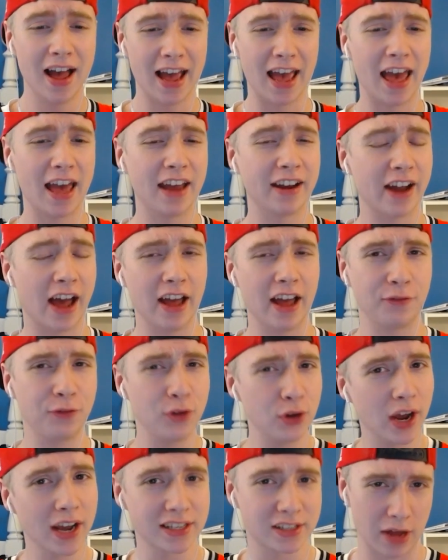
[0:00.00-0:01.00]
And if
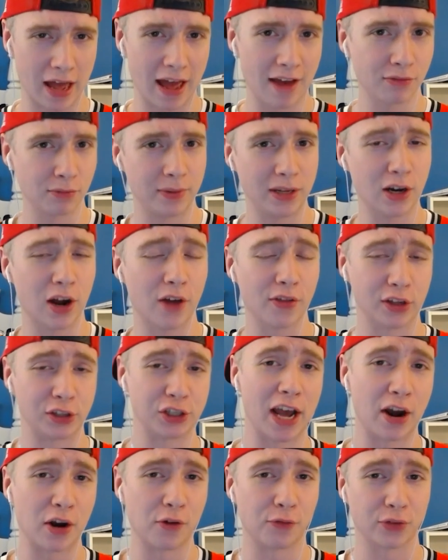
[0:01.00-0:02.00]
you guys haven't been on the
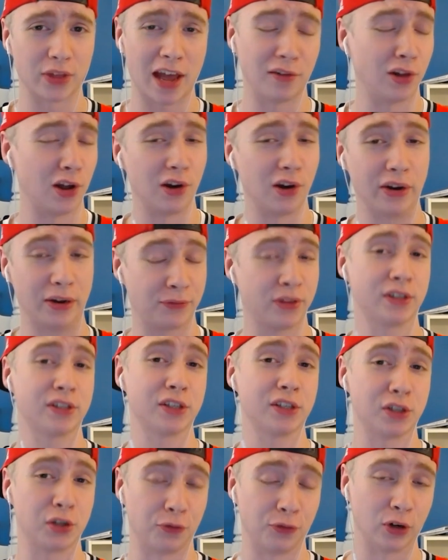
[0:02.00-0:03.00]
channel for that long, if this
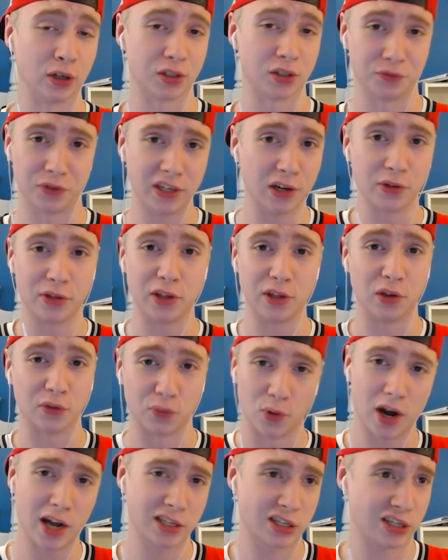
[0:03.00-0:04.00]
is your first video that
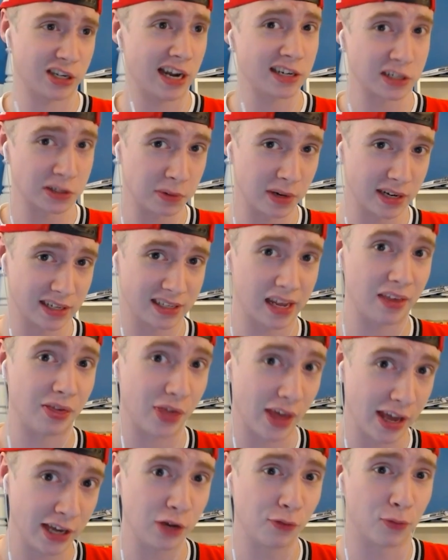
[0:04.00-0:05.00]
you've watched, I just want to say
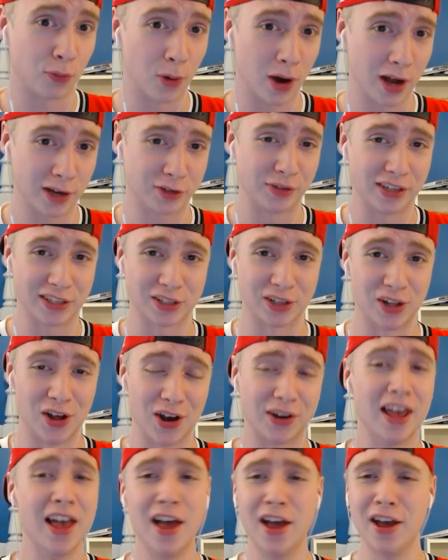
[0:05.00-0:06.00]
thank you for watching this
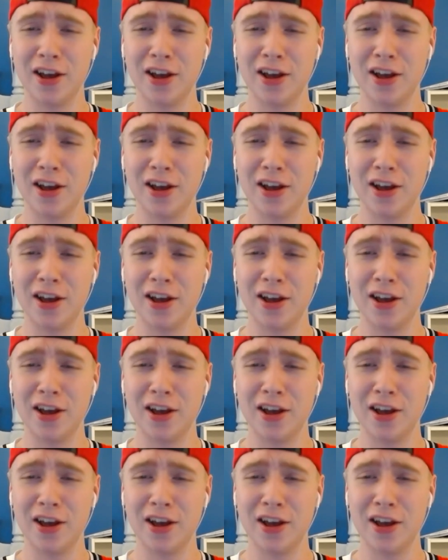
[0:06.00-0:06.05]
long.